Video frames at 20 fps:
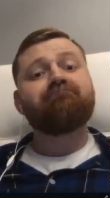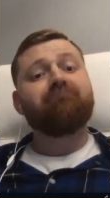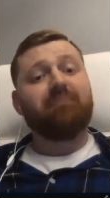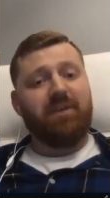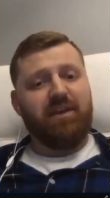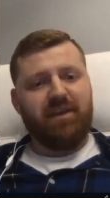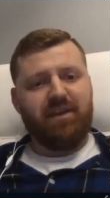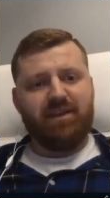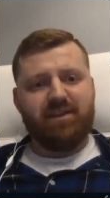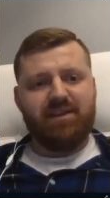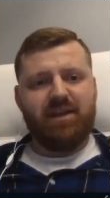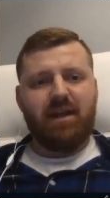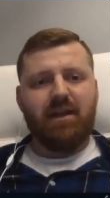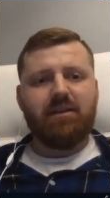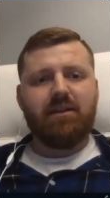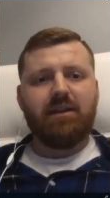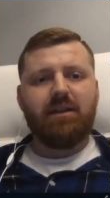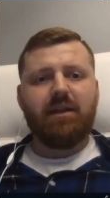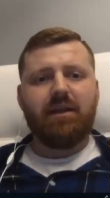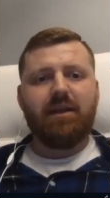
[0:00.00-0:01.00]

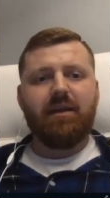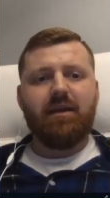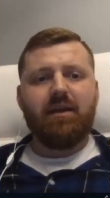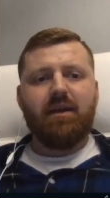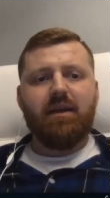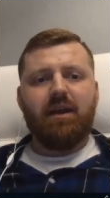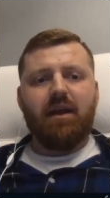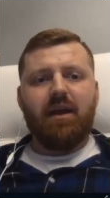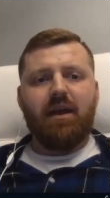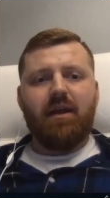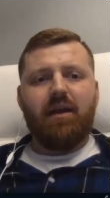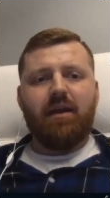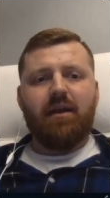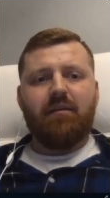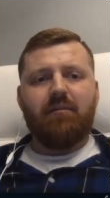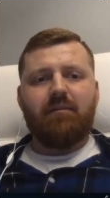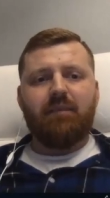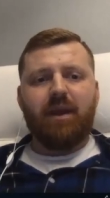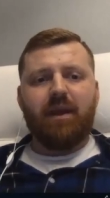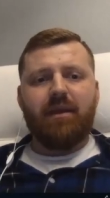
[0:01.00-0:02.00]
Exactly,
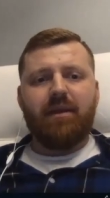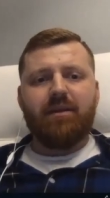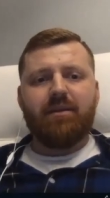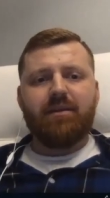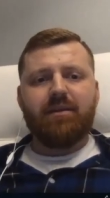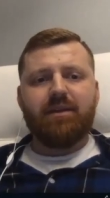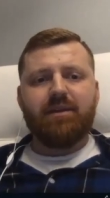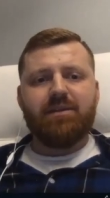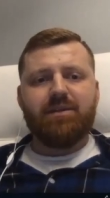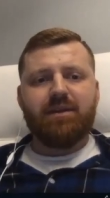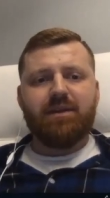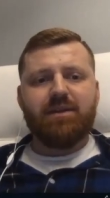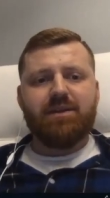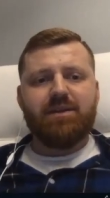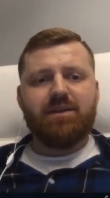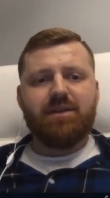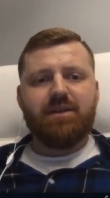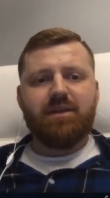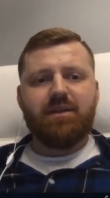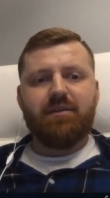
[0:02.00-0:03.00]
and as you can
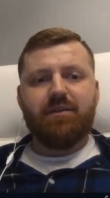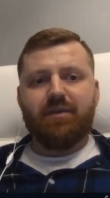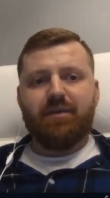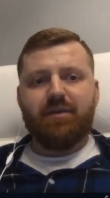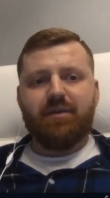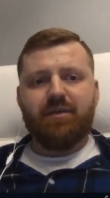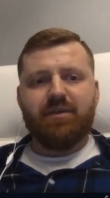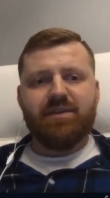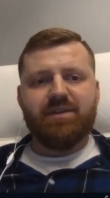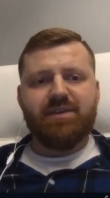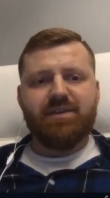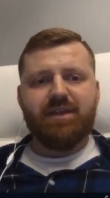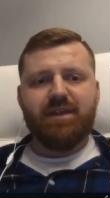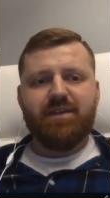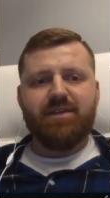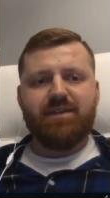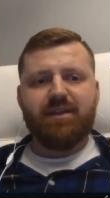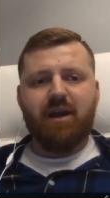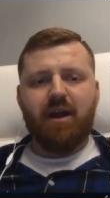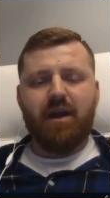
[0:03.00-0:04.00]
see, there are
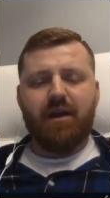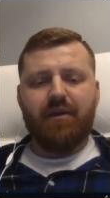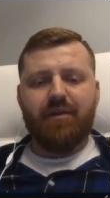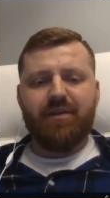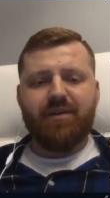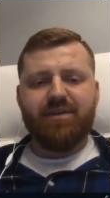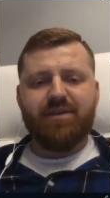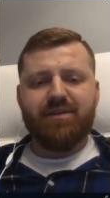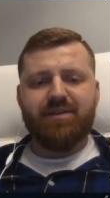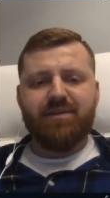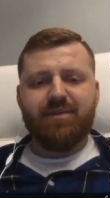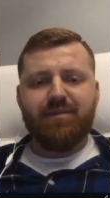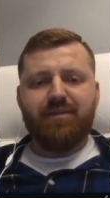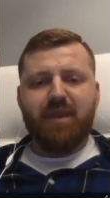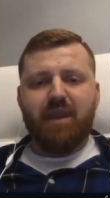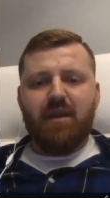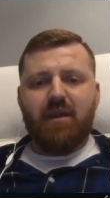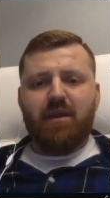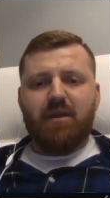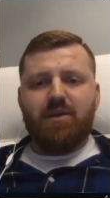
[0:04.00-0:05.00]
six high risks.
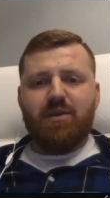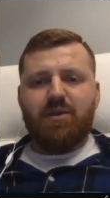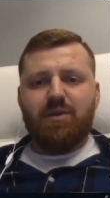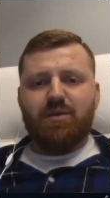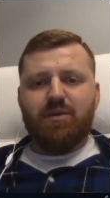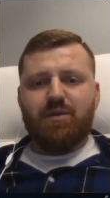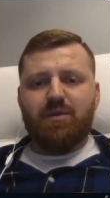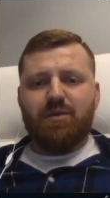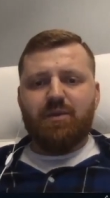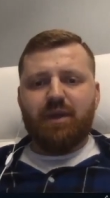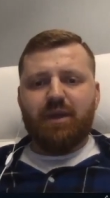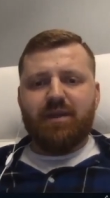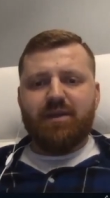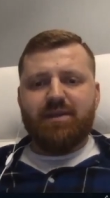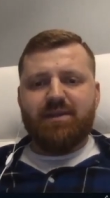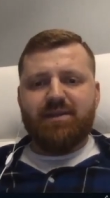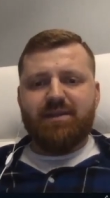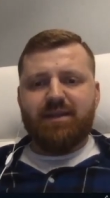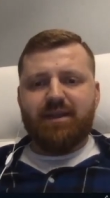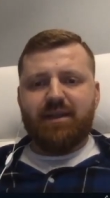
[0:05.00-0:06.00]
You can
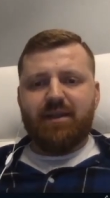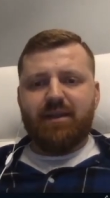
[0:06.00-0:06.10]
see